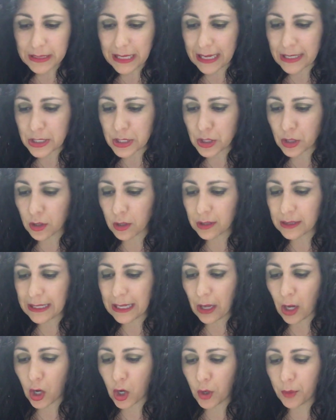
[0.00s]
I
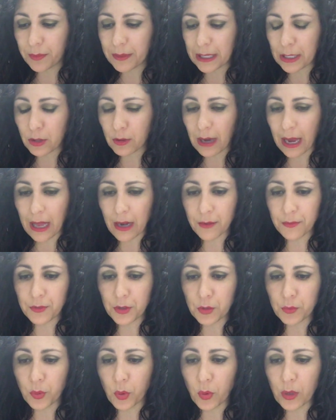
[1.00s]
certainly hope that you got a
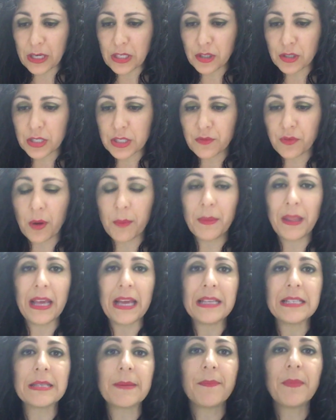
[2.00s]
few pointers from
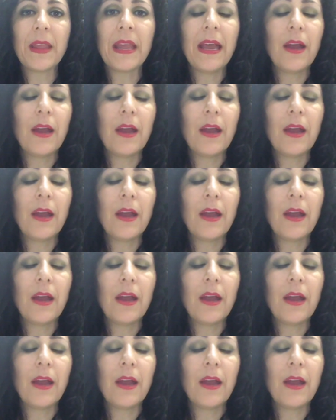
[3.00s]
this.